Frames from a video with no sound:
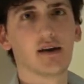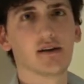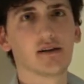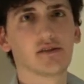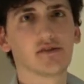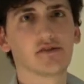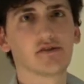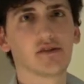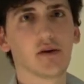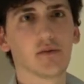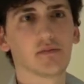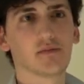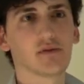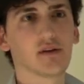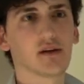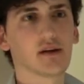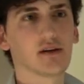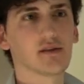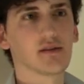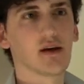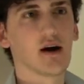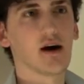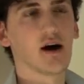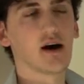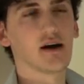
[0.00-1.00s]
It's
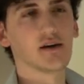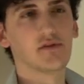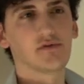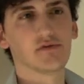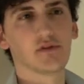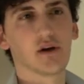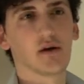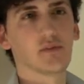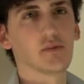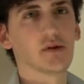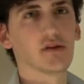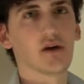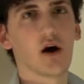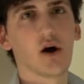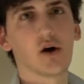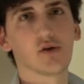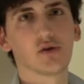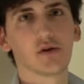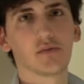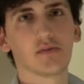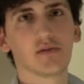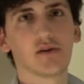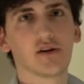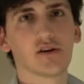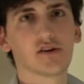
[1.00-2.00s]
something that I've done with
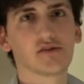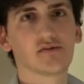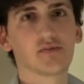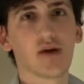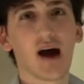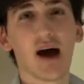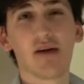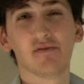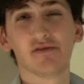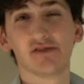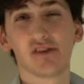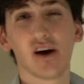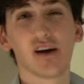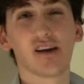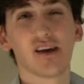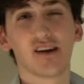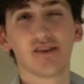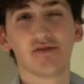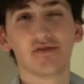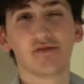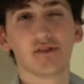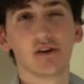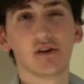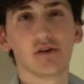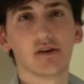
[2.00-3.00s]
older blogs, but I haven't done in a
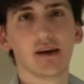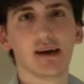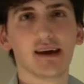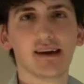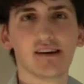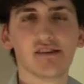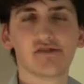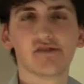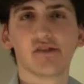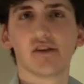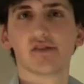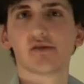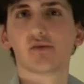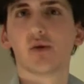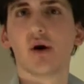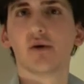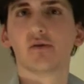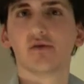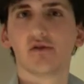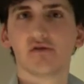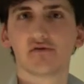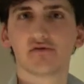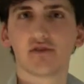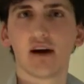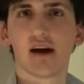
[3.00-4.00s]
few years, so it's quite
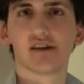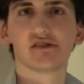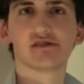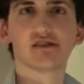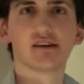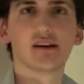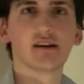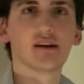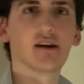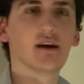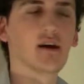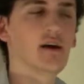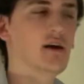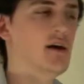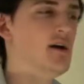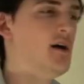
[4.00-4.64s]
refreshing